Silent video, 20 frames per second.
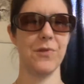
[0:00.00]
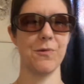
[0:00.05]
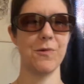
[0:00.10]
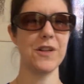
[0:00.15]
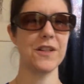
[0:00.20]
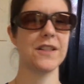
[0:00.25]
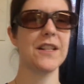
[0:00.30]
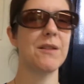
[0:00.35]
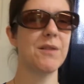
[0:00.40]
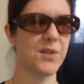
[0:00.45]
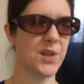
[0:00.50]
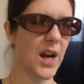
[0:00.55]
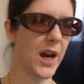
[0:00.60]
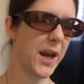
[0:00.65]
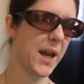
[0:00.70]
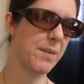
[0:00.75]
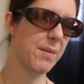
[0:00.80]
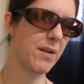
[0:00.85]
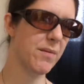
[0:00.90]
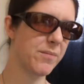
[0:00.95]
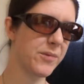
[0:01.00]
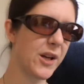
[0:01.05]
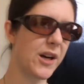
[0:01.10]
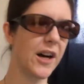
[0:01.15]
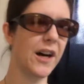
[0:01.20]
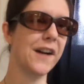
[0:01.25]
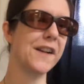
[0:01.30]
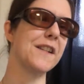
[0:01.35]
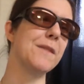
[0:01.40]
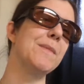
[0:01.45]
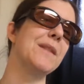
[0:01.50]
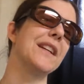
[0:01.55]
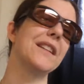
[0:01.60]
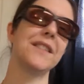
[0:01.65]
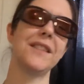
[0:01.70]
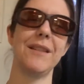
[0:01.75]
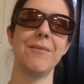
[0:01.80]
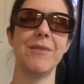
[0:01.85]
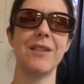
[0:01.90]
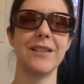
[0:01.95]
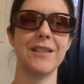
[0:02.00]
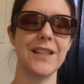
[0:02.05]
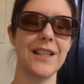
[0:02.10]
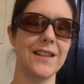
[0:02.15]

the reason I was talking about blogs is because someone